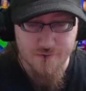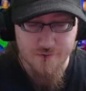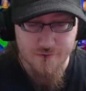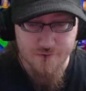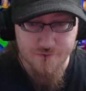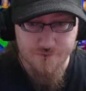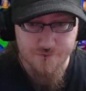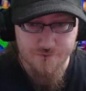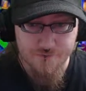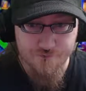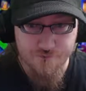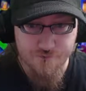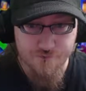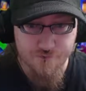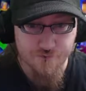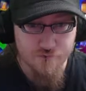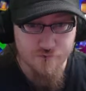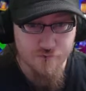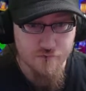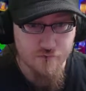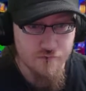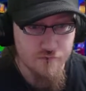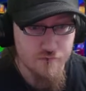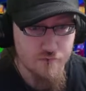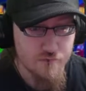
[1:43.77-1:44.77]

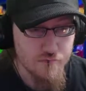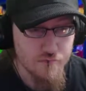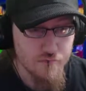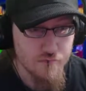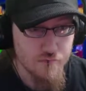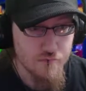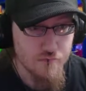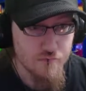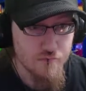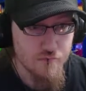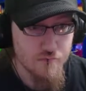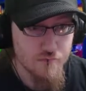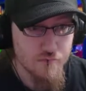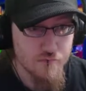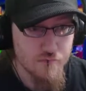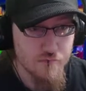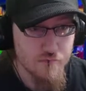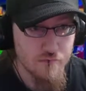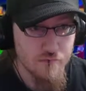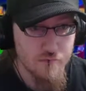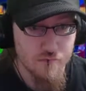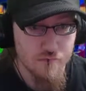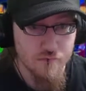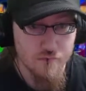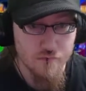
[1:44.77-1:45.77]

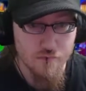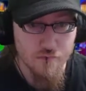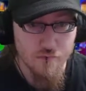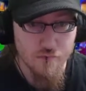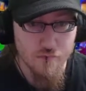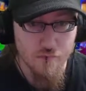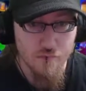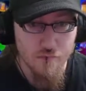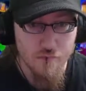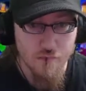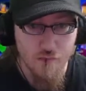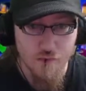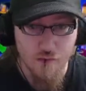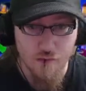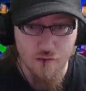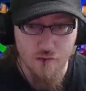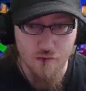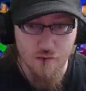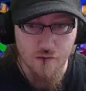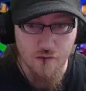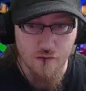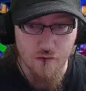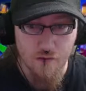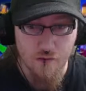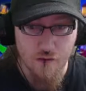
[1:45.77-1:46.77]

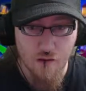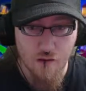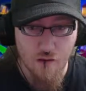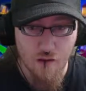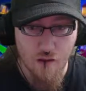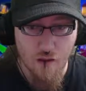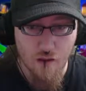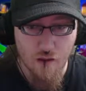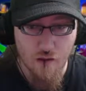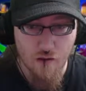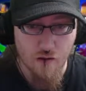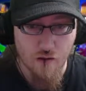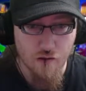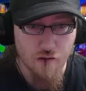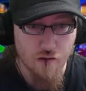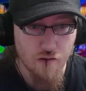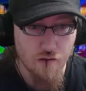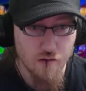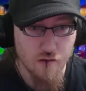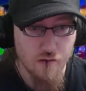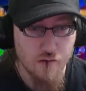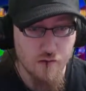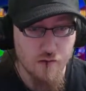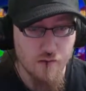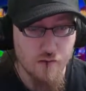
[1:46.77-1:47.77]

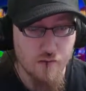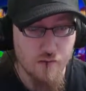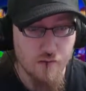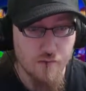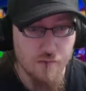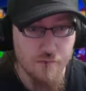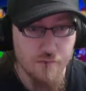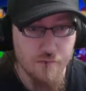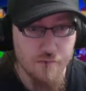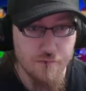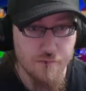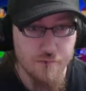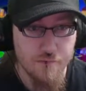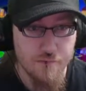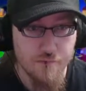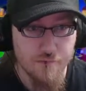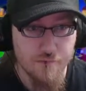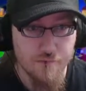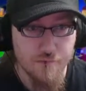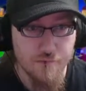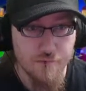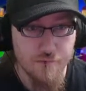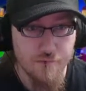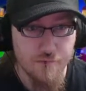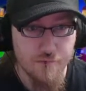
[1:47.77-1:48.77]

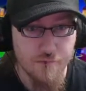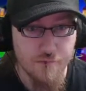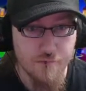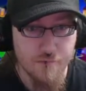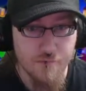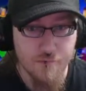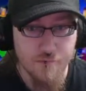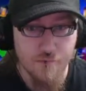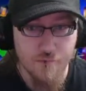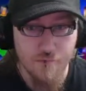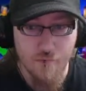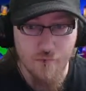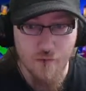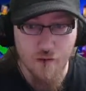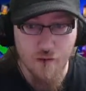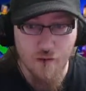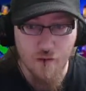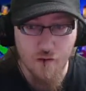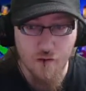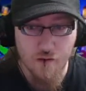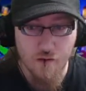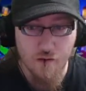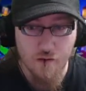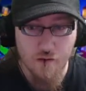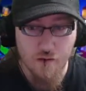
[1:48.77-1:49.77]

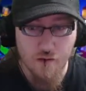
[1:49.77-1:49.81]
(no one is talking)